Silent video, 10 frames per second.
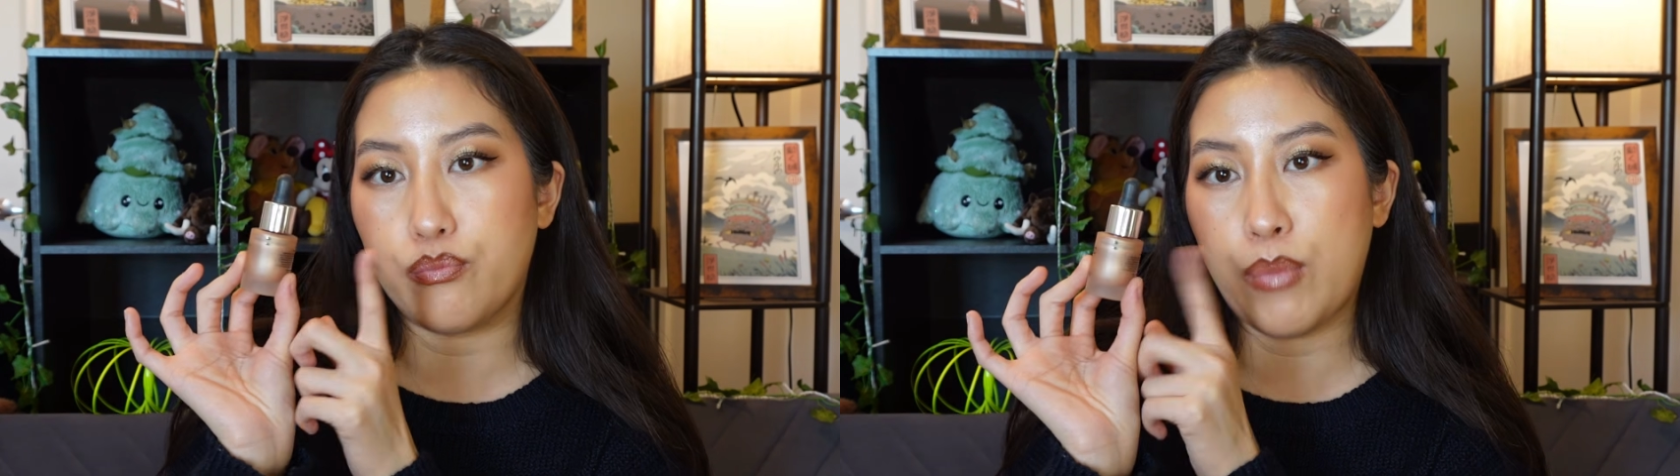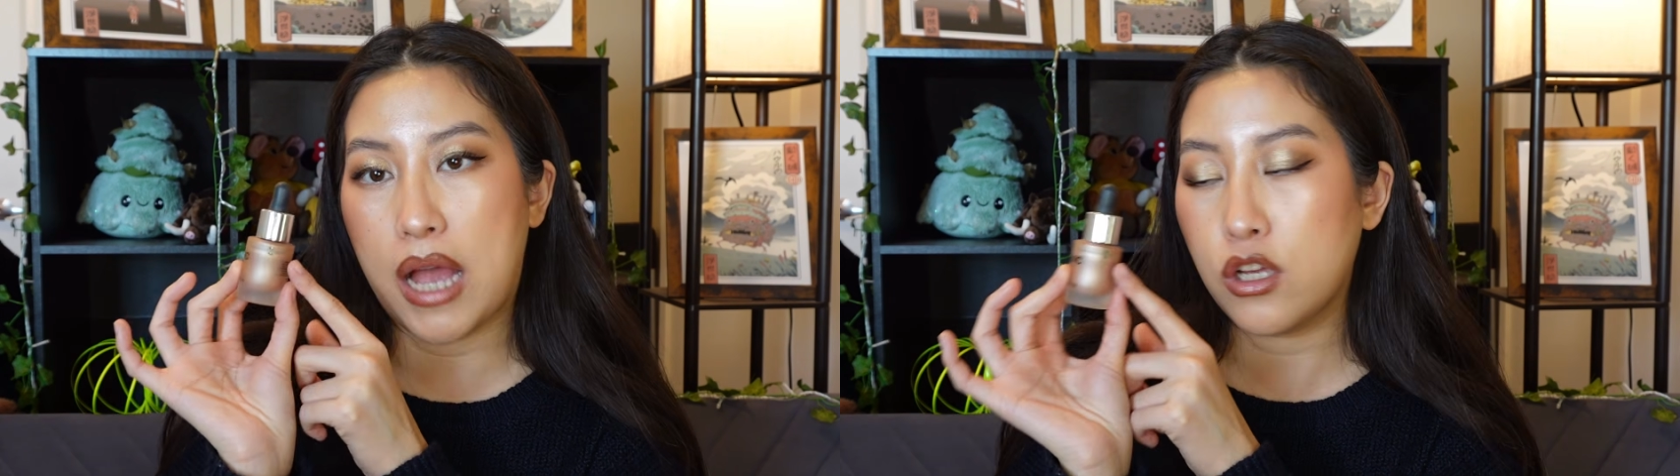
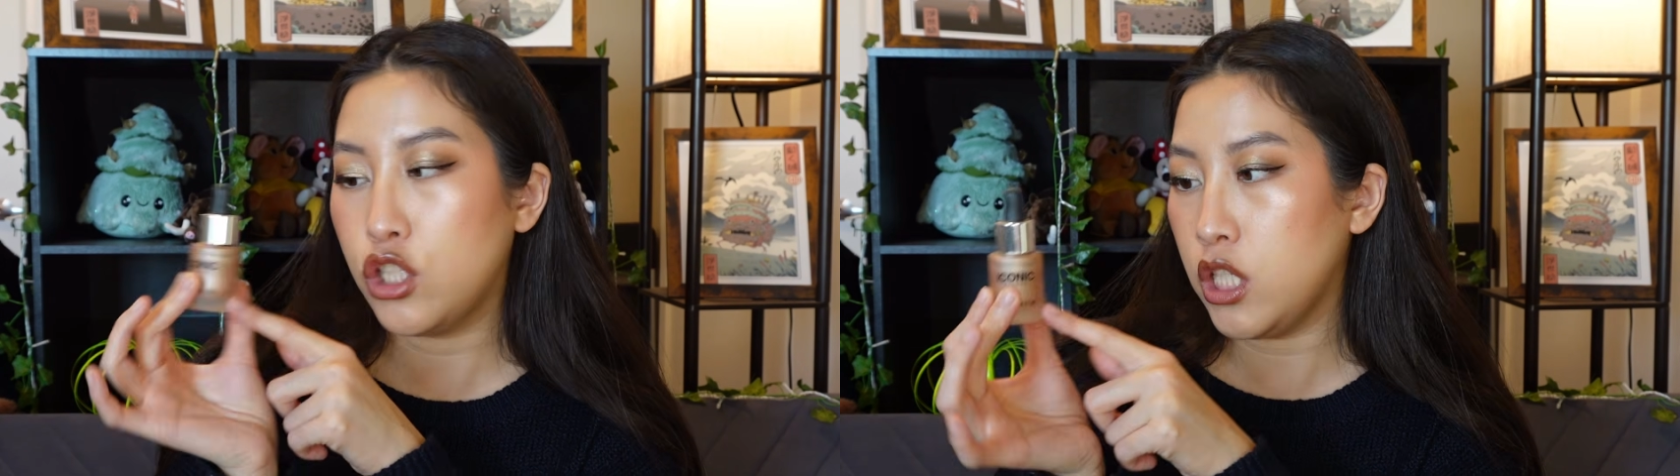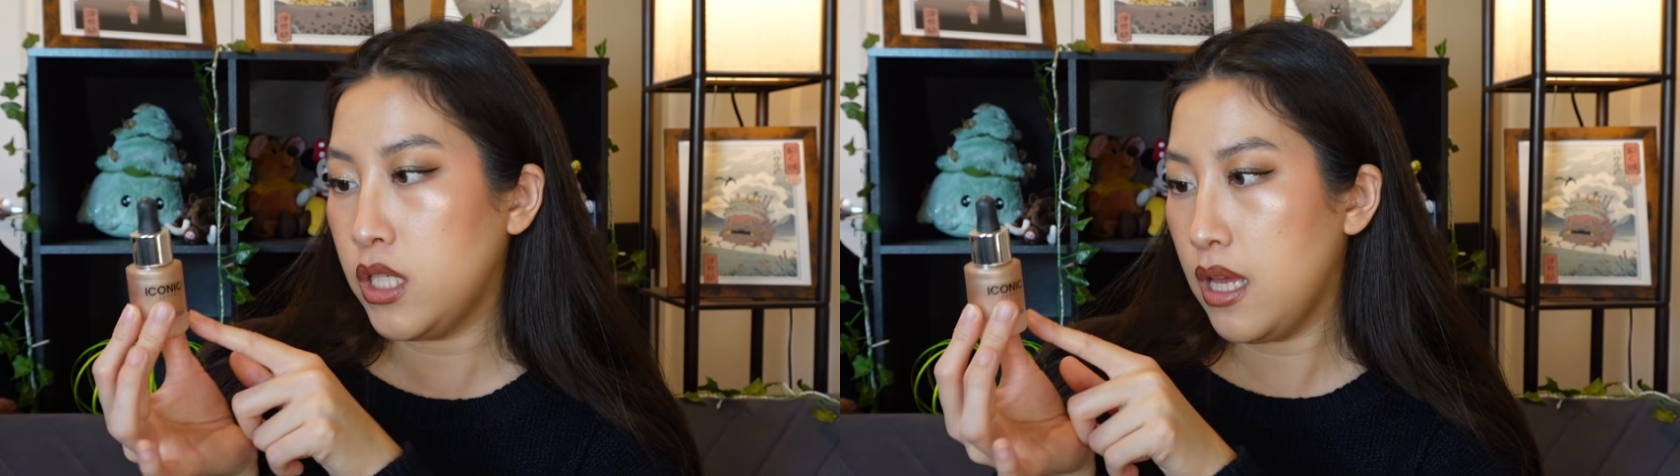
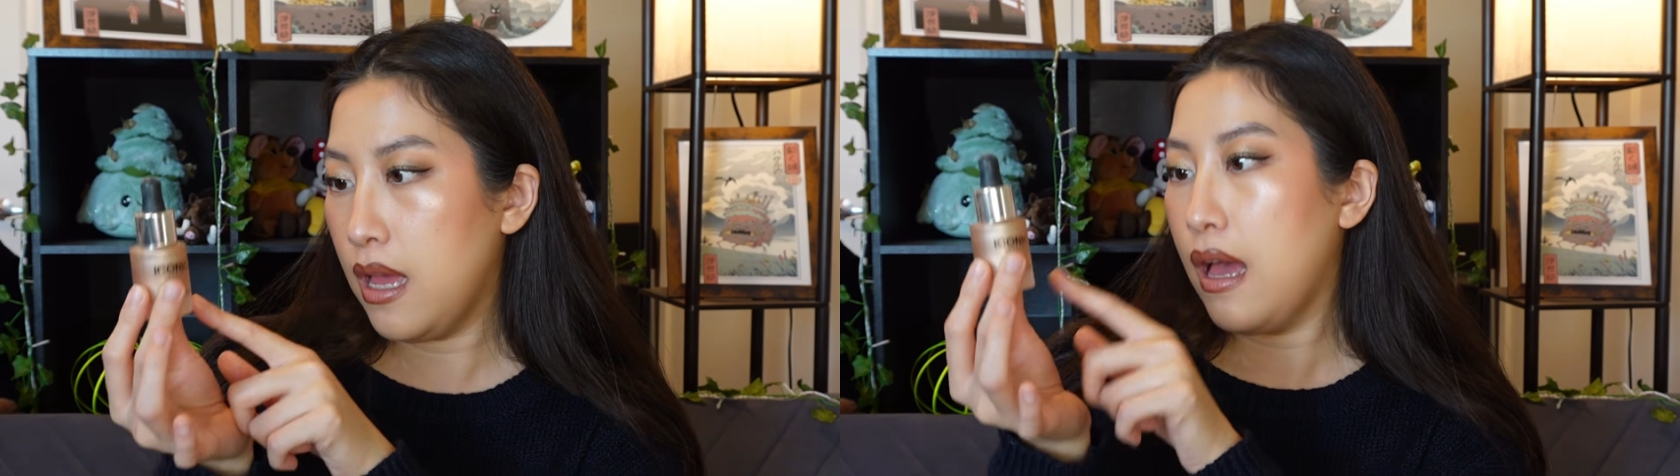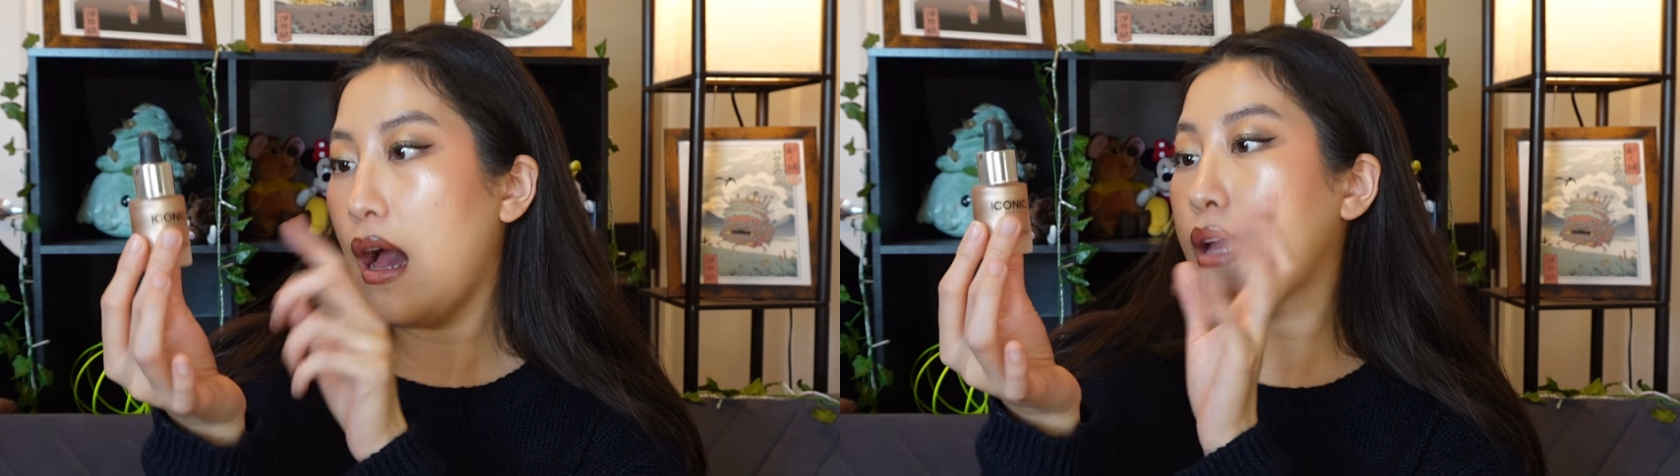packaging,
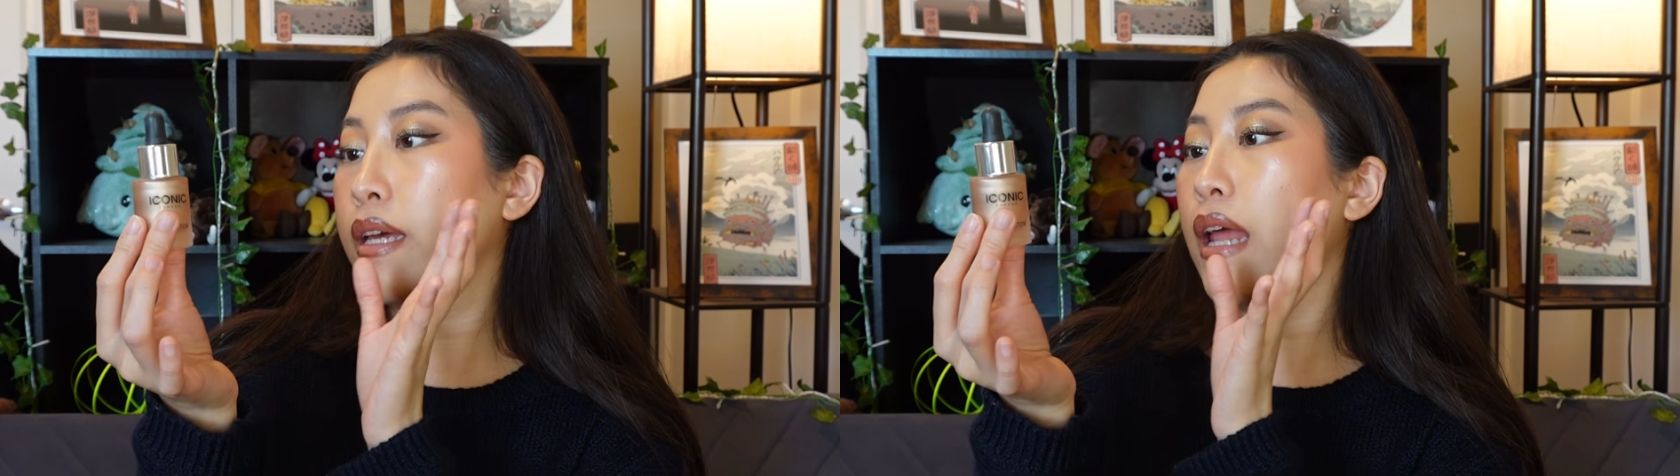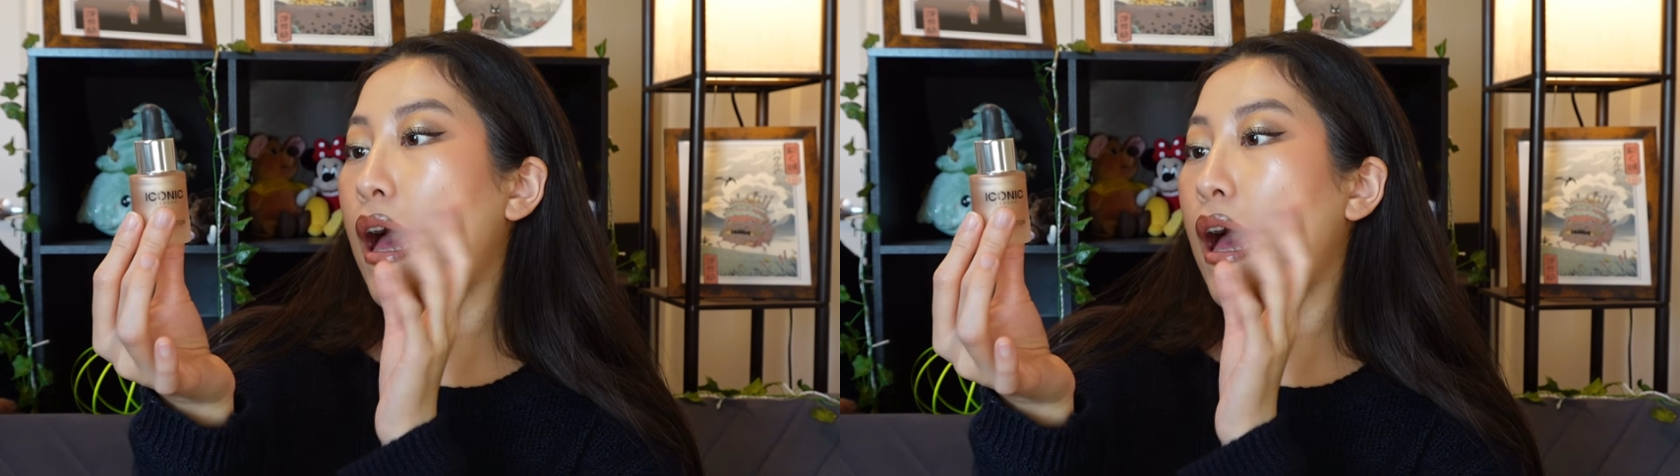I can